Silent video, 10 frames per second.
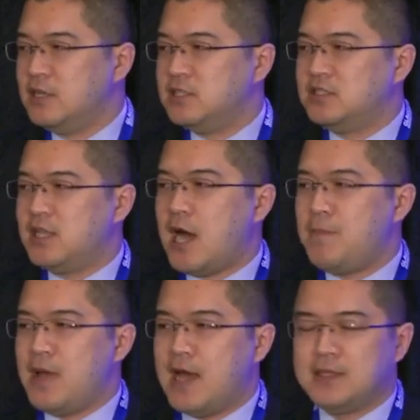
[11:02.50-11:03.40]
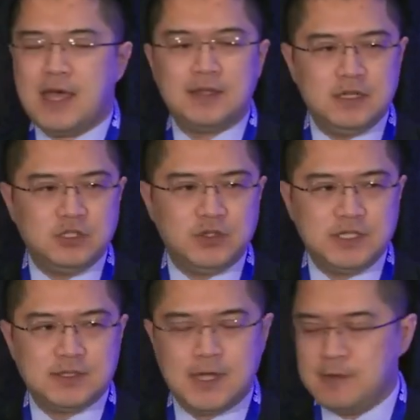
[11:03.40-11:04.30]
stop at that injury
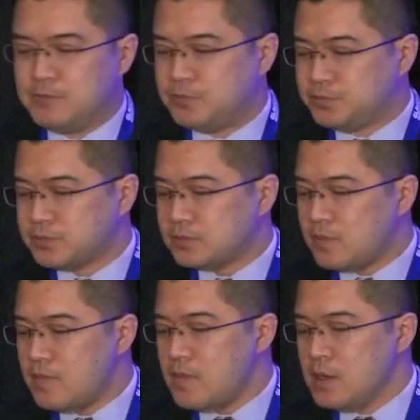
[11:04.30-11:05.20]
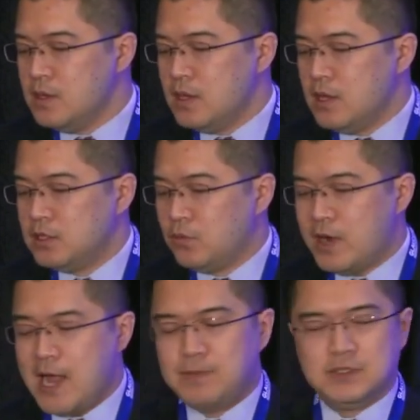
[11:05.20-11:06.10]
site. What
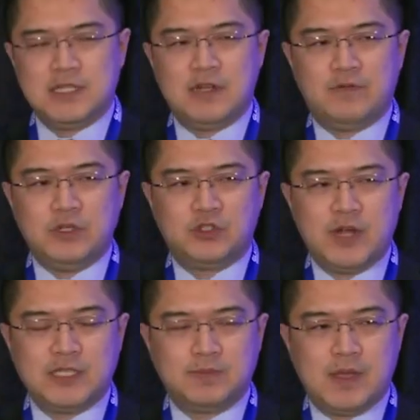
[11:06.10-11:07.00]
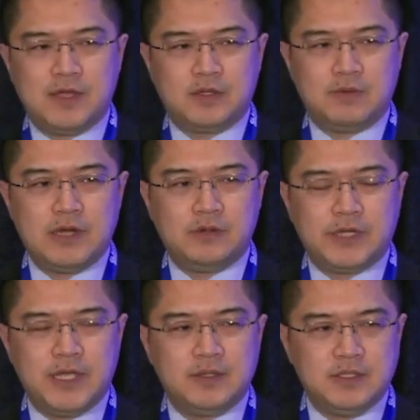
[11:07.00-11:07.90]
happens then if we transplant our retinal
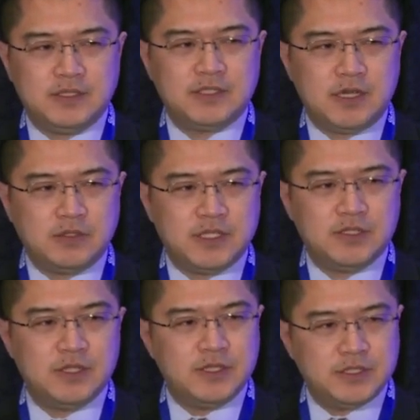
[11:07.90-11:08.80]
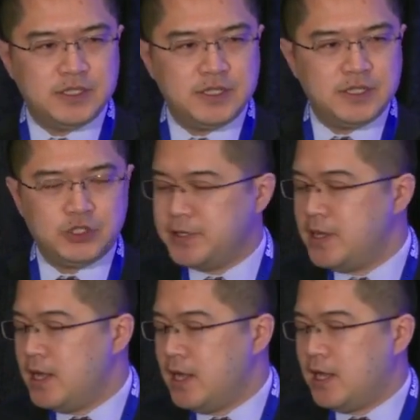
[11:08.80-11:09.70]
ganglion cells into this injury?
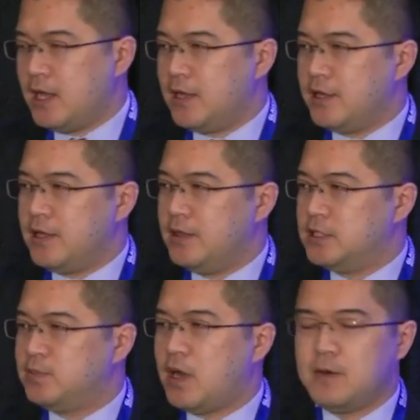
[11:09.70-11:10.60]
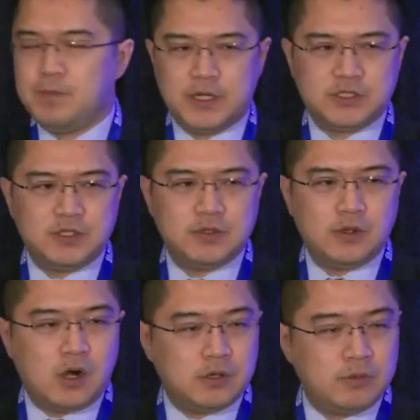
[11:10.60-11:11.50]
Uh, in this bottom picture,
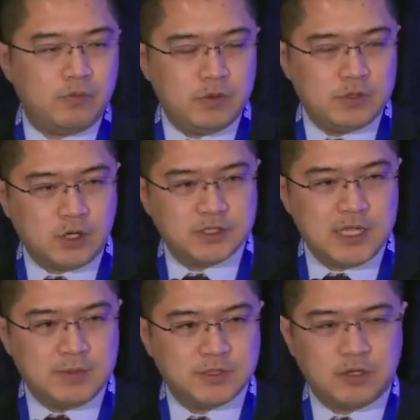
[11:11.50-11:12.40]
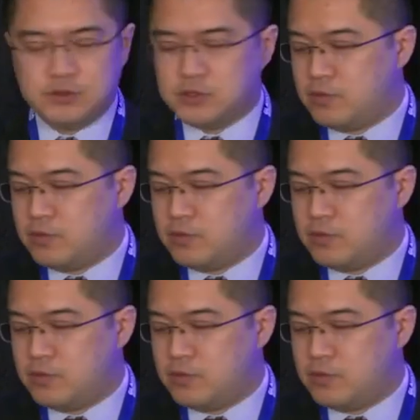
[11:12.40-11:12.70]
our, our stem cells are